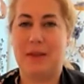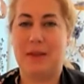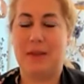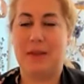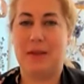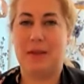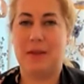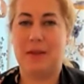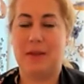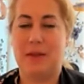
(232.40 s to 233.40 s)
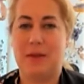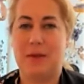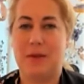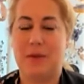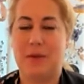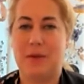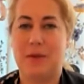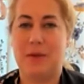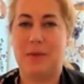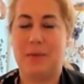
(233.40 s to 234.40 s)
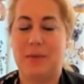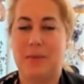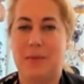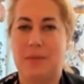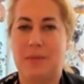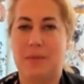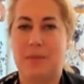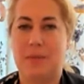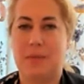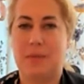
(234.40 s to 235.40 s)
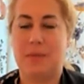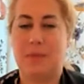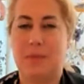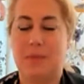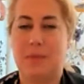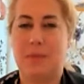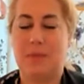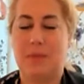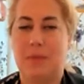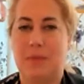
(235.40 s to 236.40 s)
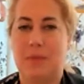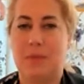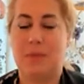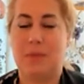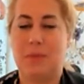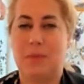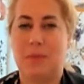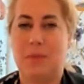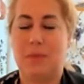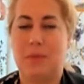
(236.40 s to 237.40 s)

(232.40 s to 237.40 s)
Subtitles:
[no speech]